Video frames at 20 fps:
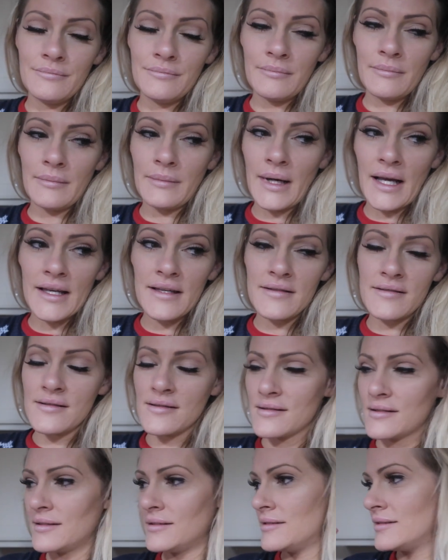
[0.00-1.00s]

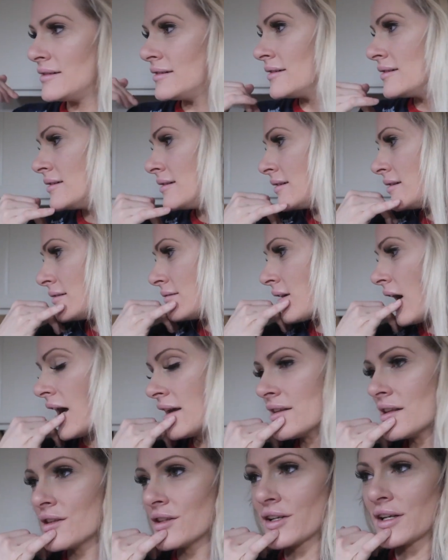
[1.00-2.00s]
Mice.
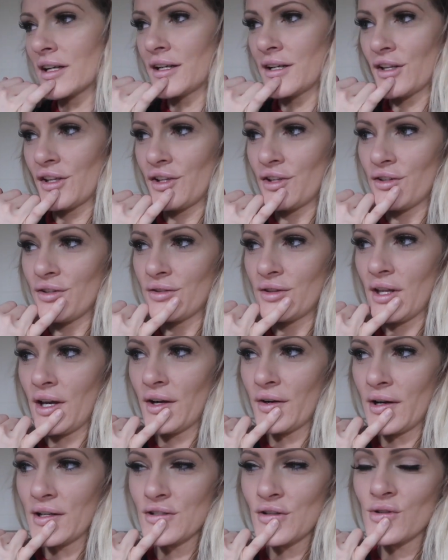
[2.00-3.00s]
I think they're kind of cute
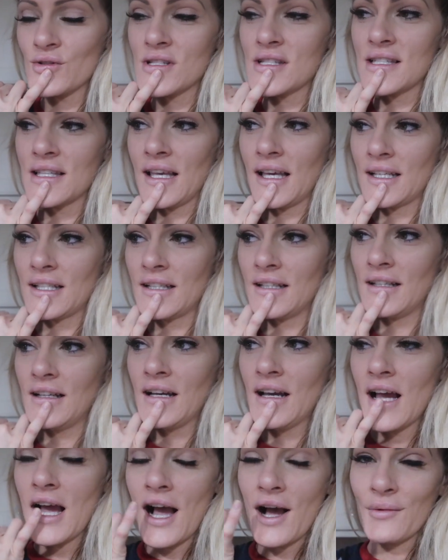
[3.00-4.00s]
though. I told Sienna,
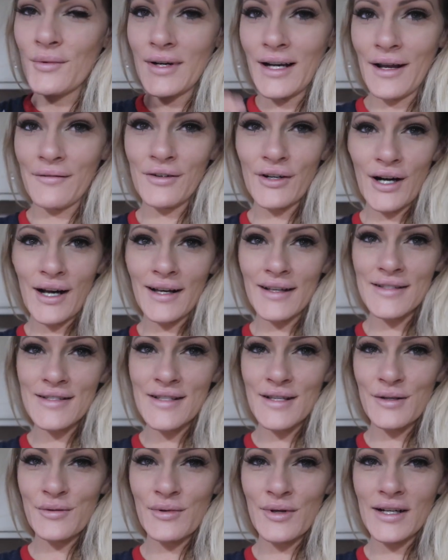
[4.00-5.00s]
whenever I
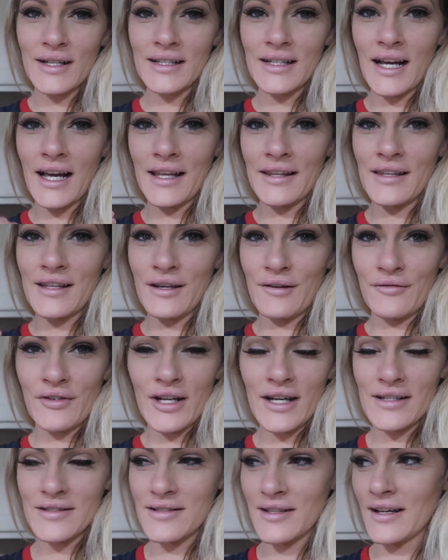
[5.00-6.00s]
see one, I think of
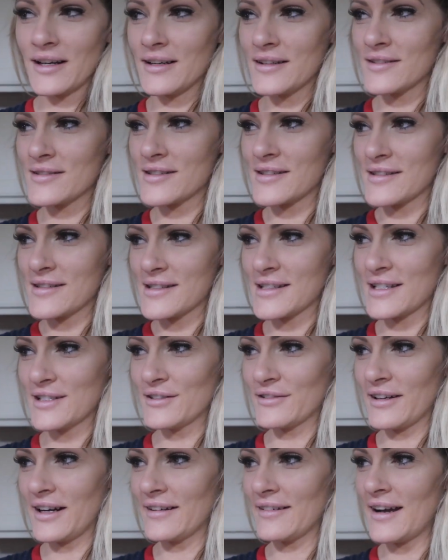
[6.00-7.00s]
Gus Gus and
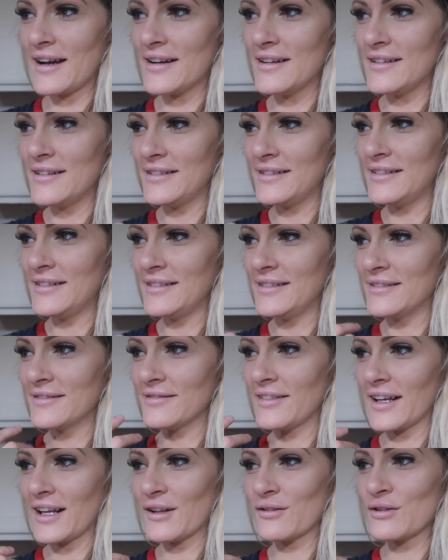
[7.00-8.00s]
Cinderella.
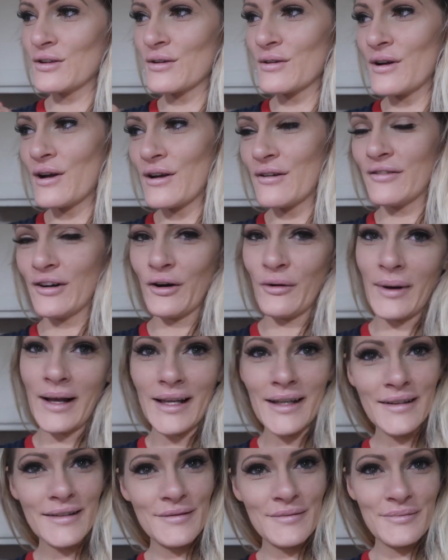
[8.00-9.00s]
Like a little
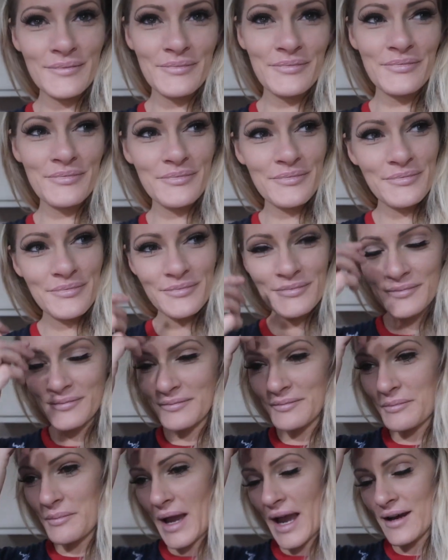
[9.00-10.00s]
overweight
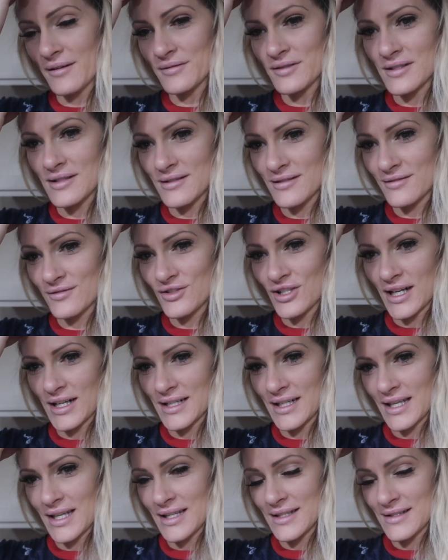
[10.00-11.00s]
mouse
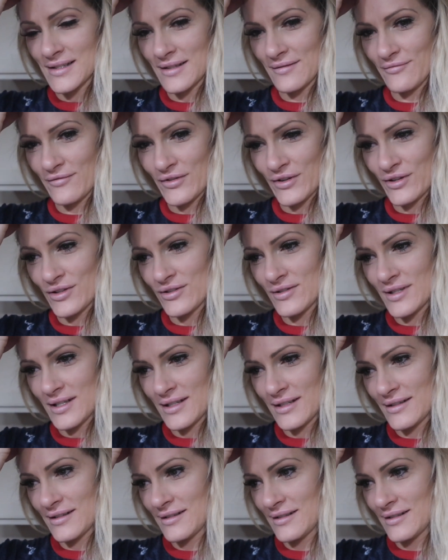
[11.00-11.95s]
trying to get some food.